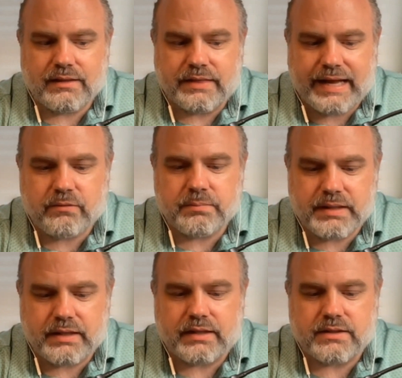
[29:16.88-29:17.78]
that would
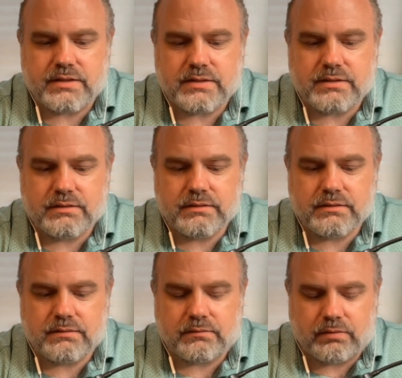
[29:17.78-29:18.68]
be as
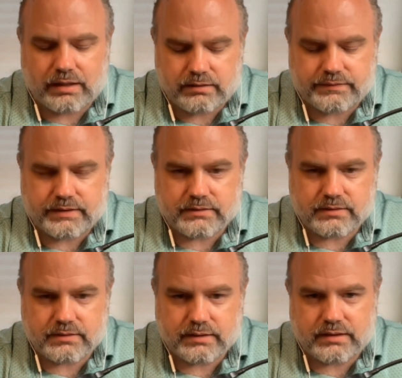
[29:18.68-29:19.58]

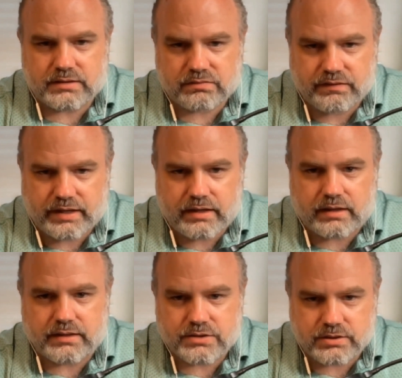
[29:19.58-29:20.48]
relevant and as
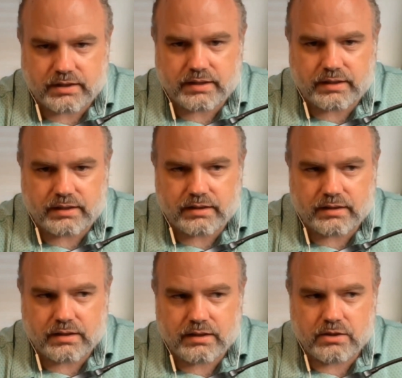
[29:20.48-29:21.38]
fair as saying
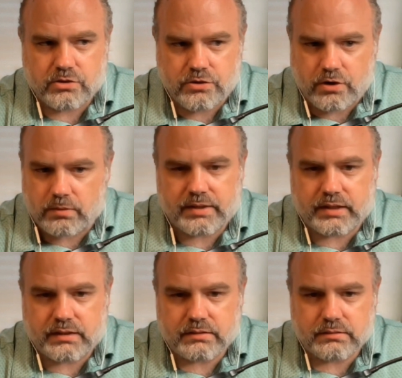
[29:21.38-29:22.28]

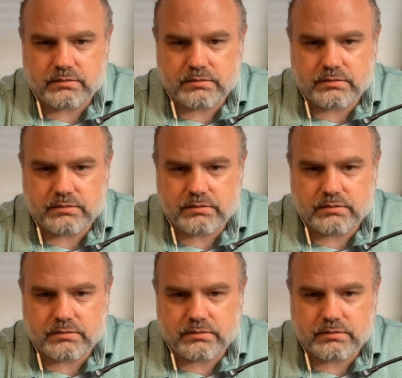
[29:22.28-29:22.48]
nobody